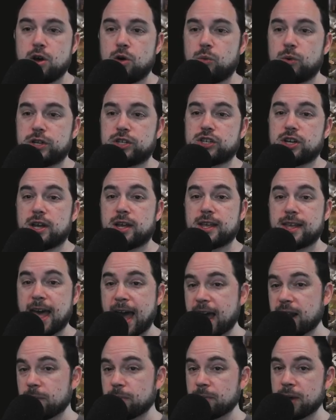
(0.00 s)
which
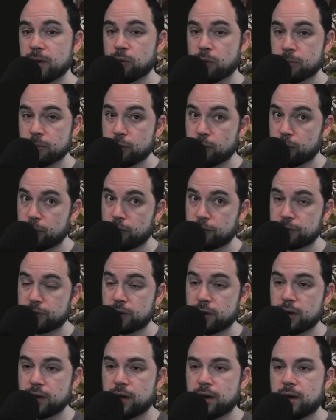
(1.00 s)
can be removed
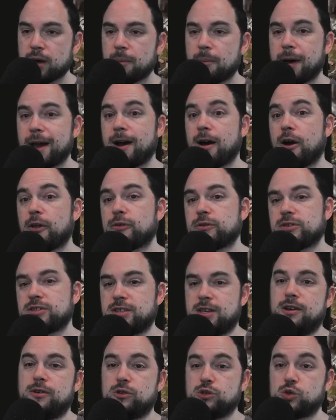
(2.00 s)
by other
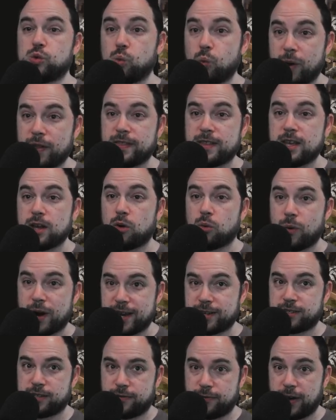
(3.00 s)
skills with the
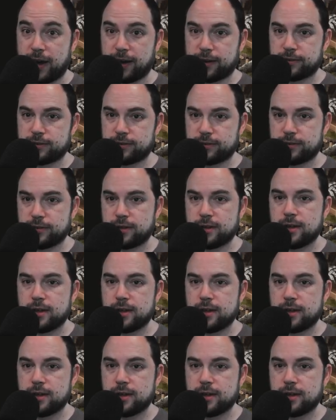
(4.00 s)
erase effect.